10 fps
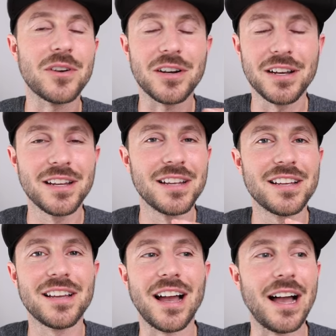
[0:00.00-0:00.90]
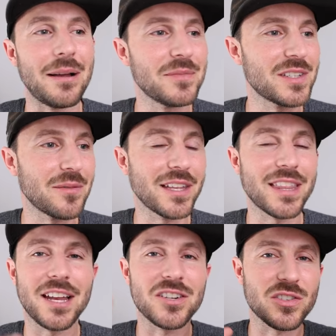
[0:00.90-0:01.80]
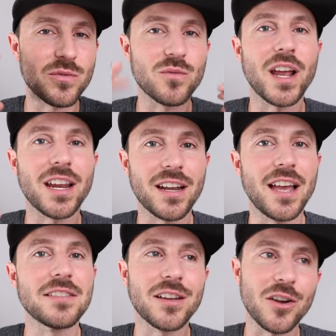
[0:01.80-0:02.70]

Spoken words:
or something like that and just recognize, like,